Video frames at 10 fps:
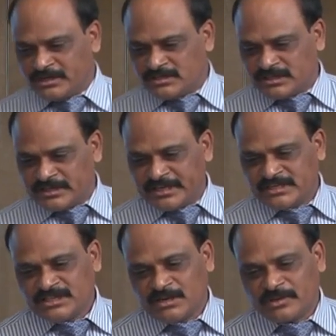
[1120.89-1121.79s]
is the
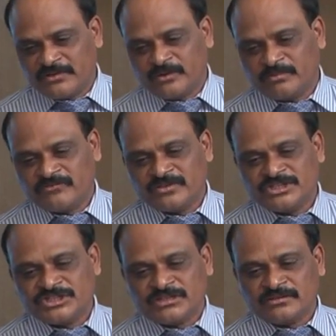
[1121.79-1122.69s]
retention apart from
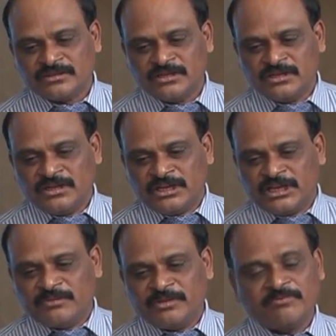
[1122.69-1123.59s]
acquisition.
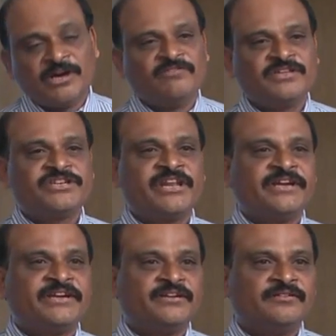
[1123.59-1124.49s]
Keep them always
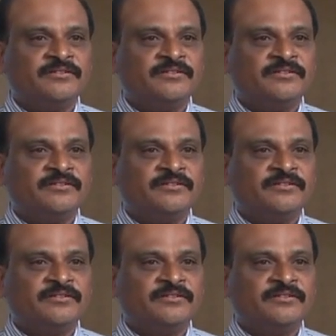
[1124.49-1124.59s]
delighted.